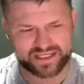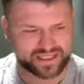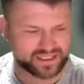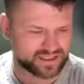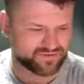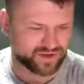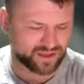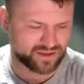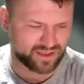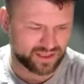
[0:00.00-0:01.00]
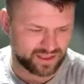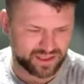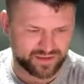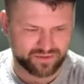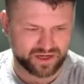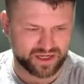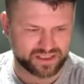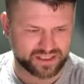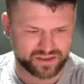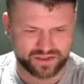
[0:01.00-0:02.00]
because I follow the lithium
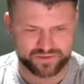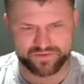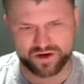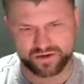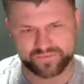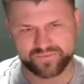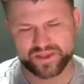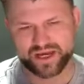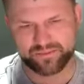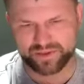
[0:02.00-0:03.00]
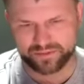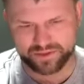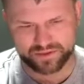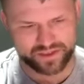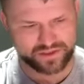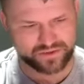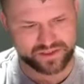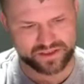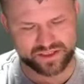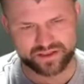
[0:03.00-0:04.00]
price just because we've got Pilbara
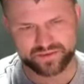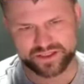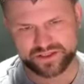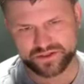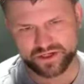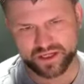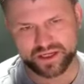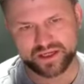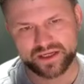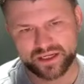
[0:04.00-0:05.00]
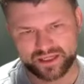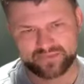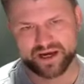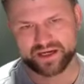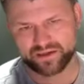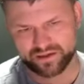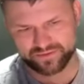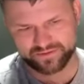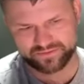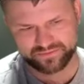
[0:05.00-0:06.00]
Resources here in Western Australia. They mine a lot
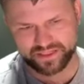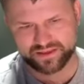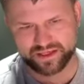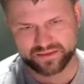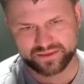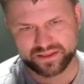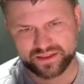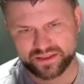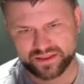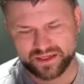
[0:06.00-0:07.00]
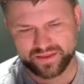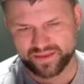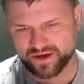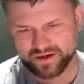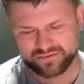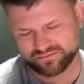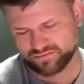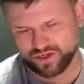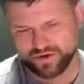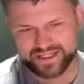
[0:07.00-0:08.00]
of lithium, and that they're
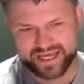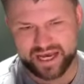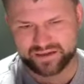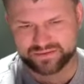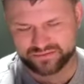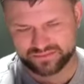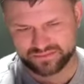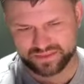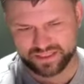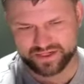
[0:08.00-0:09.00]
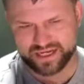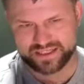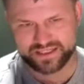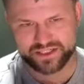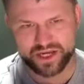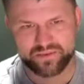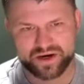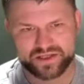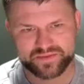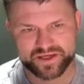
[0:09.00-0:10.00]
going down in regards to the share
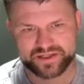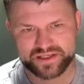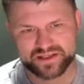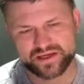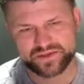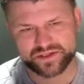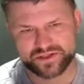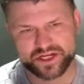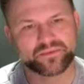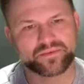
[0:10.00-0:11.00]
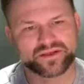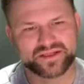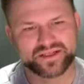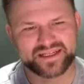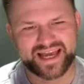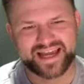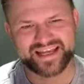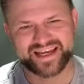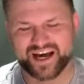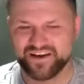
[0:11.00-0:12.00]
price because lithium's so cheap.
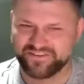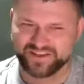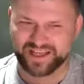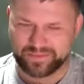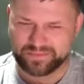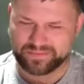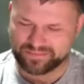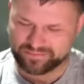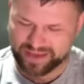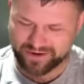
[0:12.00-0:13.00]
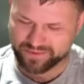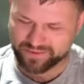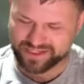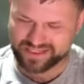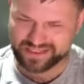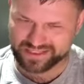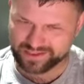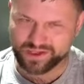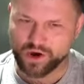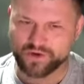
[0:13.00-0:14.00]
And yet I feel like battery prices are
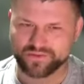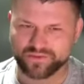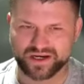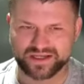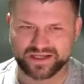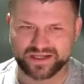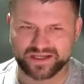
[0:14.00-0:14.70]
still overpriced.